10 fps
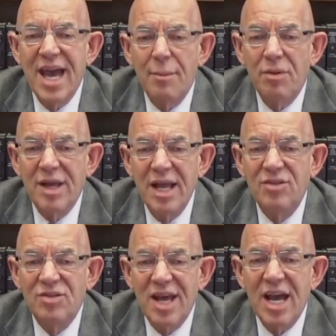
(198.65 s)
capital
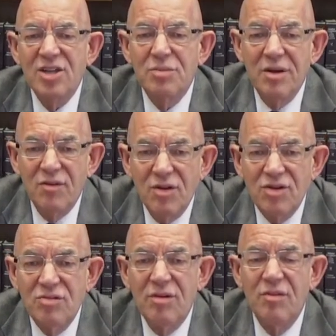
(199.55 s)
gains tax by
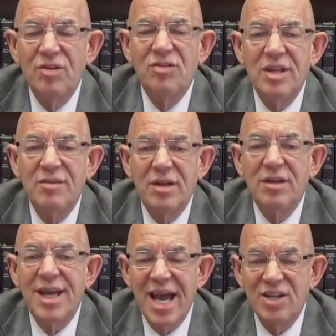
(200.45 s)
virtue of
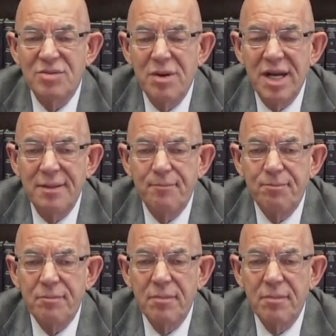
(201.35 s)
receiving cash money.